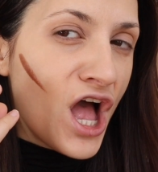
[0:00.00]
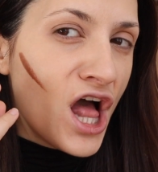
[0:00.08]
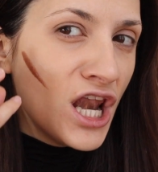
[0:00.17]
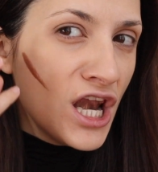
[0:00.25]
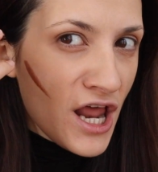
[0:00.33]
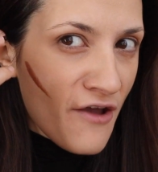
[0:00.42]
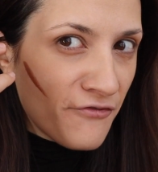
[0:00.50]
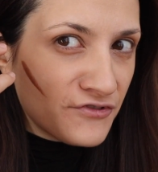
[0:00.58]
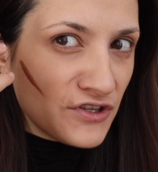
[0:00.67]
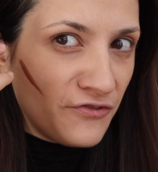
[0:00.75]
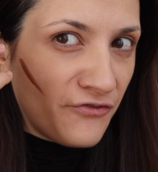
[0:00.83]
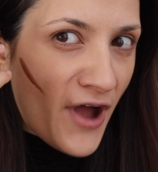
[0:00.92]

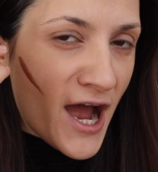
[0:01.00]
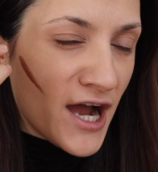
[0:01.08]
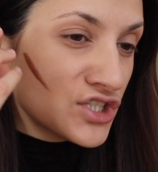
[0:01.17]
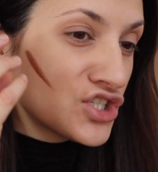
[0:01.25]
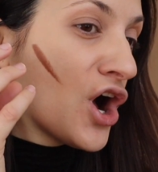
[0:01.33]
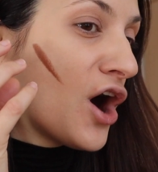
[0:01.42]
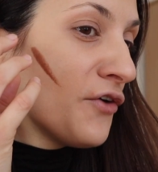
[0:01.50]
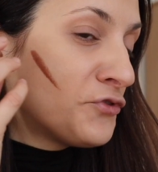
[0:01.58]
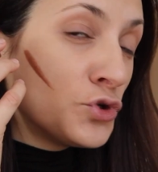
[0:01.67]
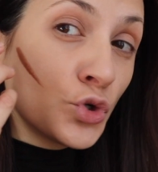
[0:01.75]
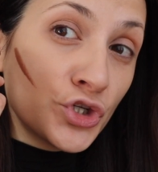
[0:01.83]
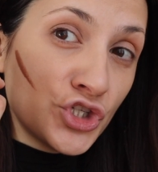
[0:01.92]
lift effect of
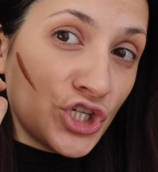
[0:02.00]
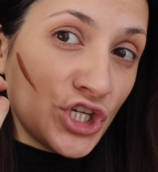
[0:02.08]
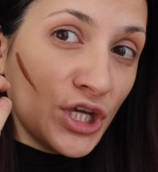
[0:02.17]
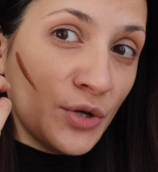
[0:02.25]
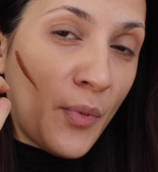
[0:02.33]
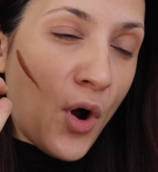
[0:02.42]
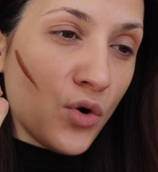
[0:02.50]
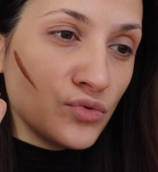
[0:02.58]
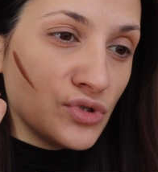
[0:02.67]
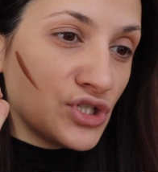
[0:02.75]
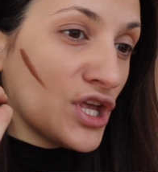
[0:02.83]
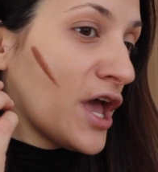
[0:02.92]
your
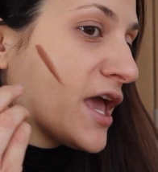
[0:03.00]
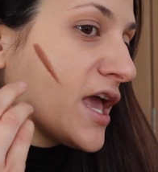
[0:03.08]
cheekbones.